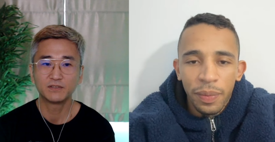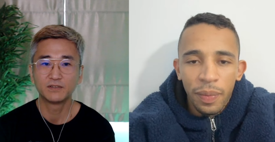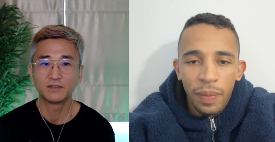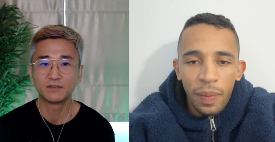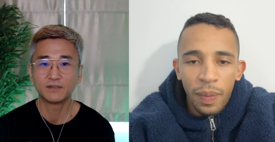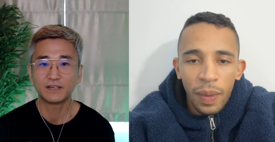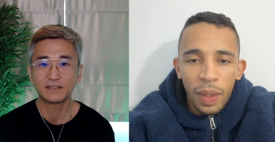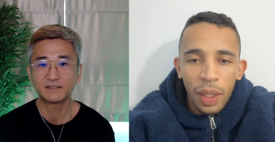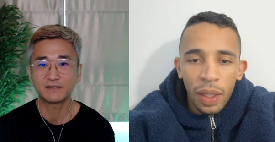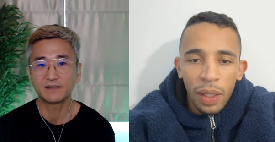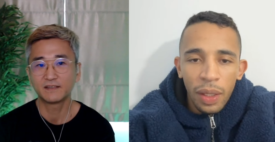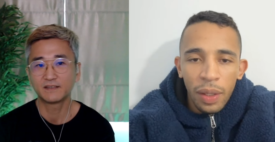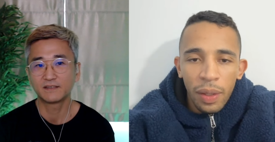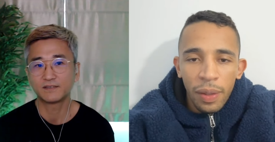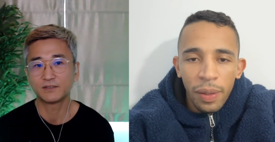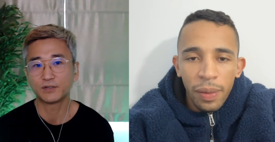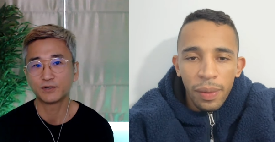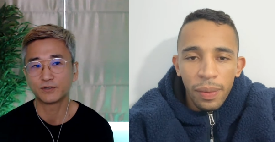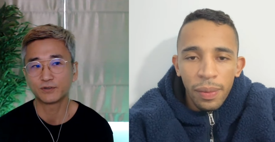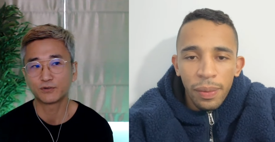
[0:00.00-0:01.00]
Speaker 1: know, I think
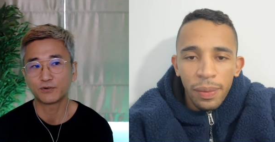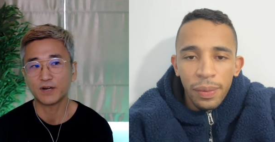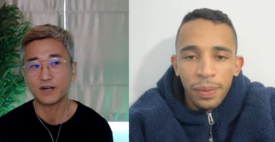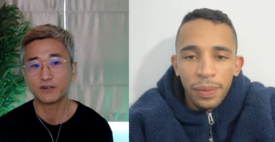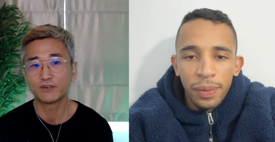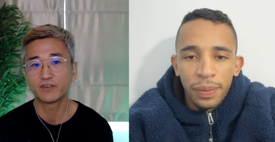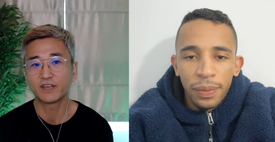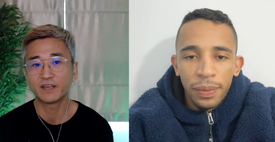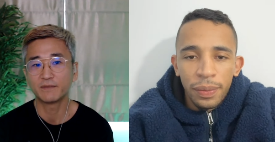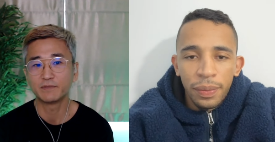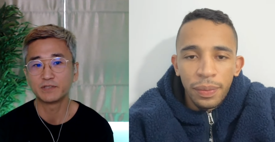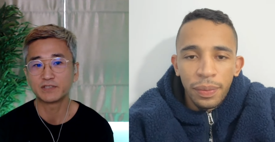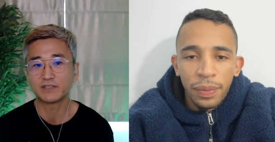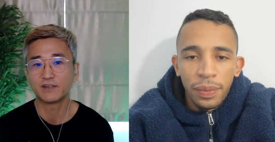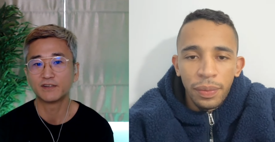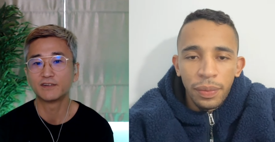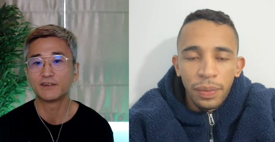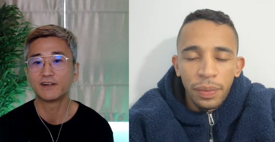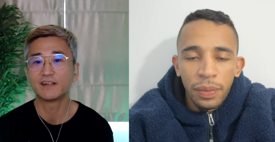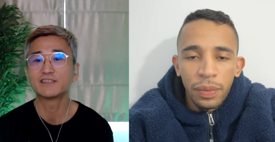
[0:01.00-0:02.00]
your ground game is
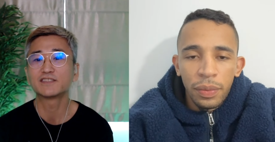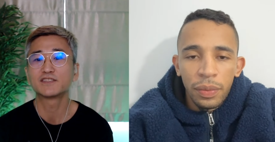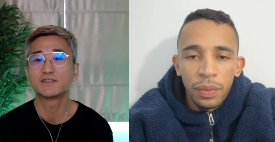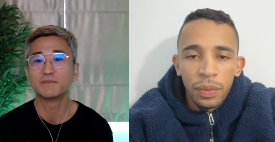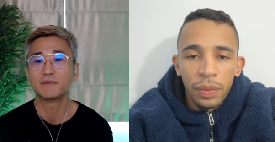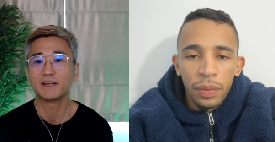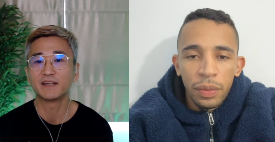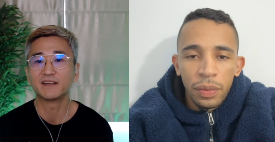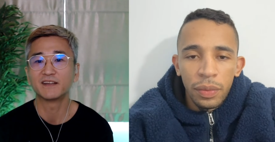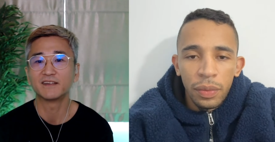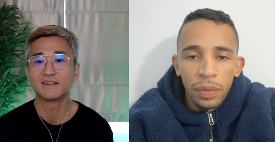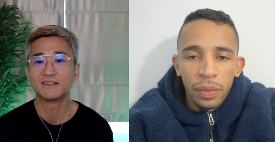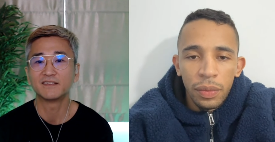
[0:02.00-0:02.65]
underestimated.